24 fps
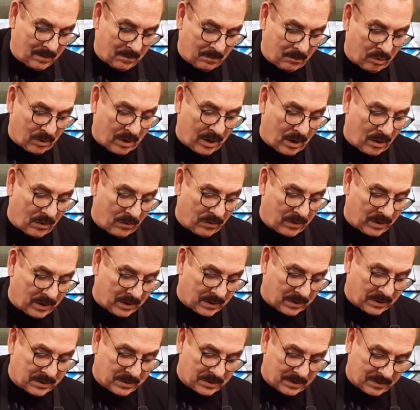brown
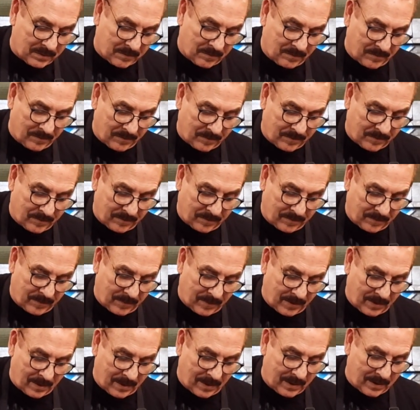this,
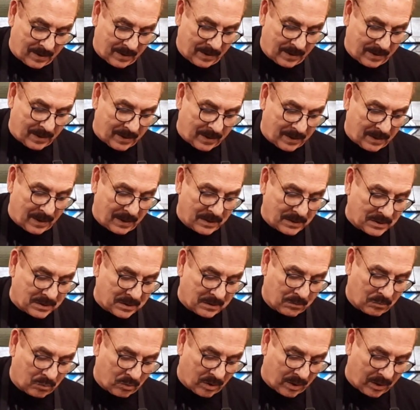get it nice
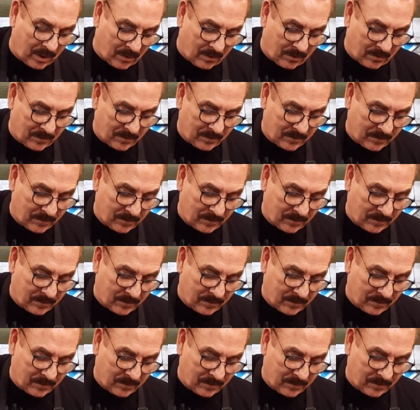and brown.